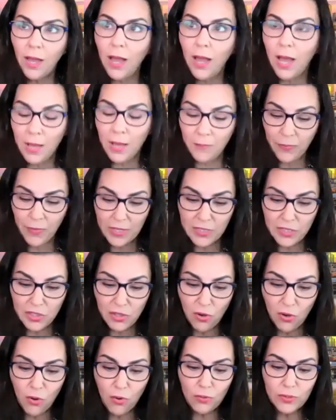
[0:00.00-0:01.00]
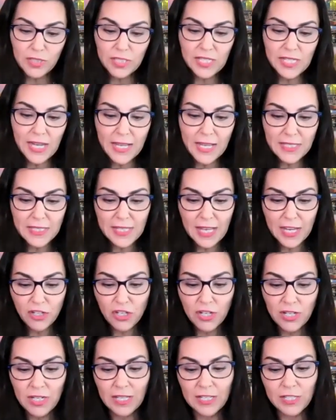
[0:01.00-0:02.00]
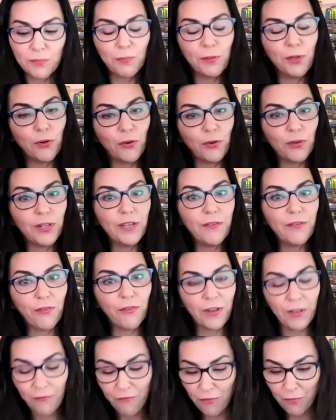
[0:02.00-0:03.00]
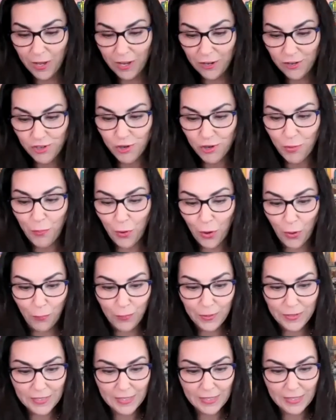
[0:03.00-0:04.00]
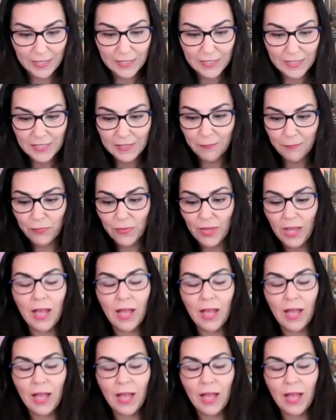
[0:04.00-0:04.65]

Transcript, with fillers: Um, so today's session is purely for informational purposes